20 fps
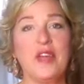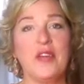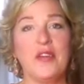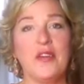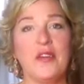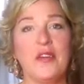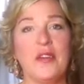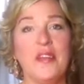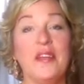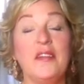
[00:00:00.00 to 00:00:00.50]

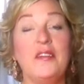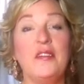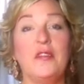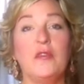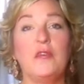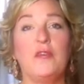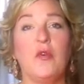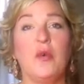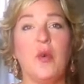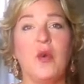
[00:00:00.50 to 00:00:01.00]
Fear is
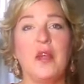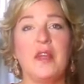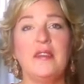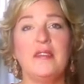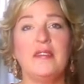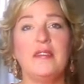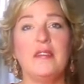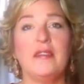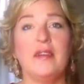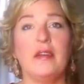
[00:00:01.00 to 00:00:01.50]
the
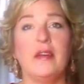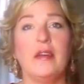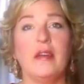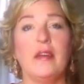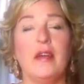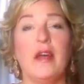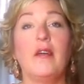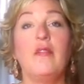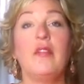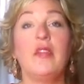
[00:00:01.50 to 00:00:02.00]
voice
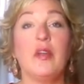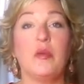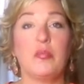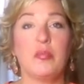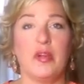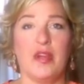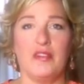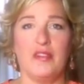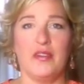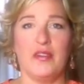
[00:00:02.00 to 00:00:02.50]
of the
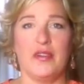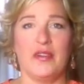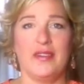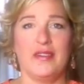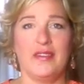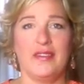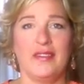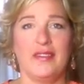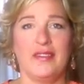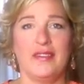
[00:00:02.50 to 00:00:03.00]
oppressor.
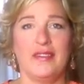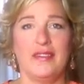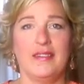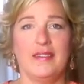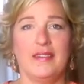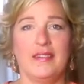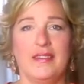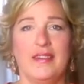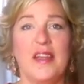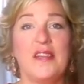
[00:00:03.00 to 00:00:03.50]

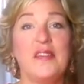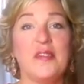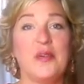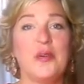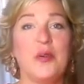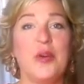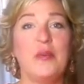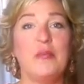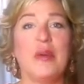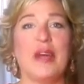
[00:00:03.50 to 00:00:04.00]
That's a
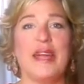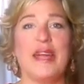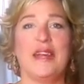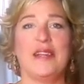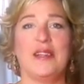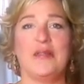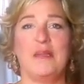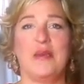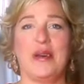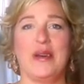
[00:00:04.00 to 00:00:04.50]
quote by
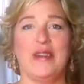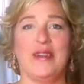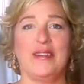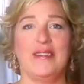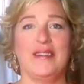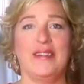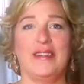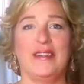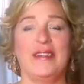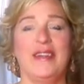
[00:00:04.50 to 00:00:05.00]
Anne
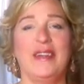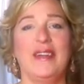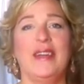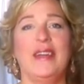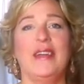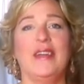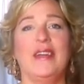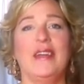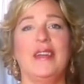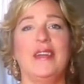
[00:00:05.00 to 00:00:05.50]
Lamott.
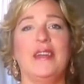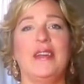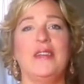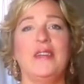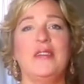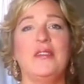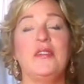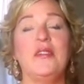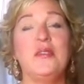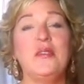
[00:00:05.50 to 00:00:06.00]

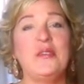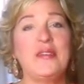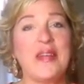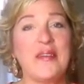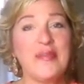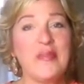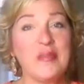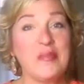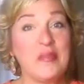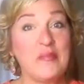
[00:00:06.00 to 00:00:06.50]
Do you
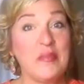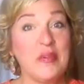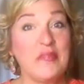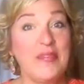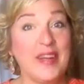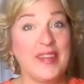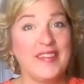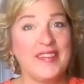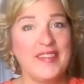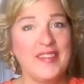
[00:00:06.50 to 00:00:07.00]
suffer from
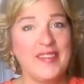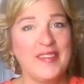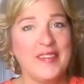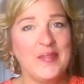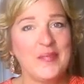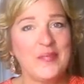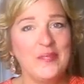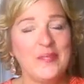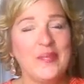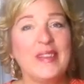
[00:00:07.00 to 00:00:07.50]

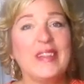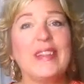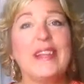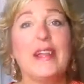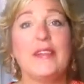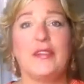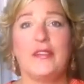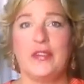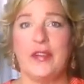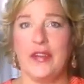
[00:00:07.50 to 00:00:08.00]
perfectionism?
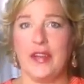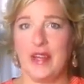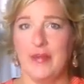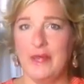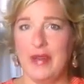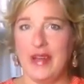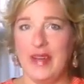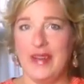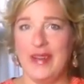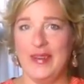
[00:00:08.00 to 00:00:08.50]
Let's talk
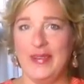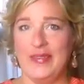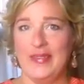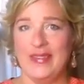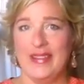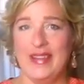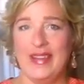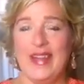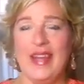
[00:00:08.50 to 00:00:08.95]
about it.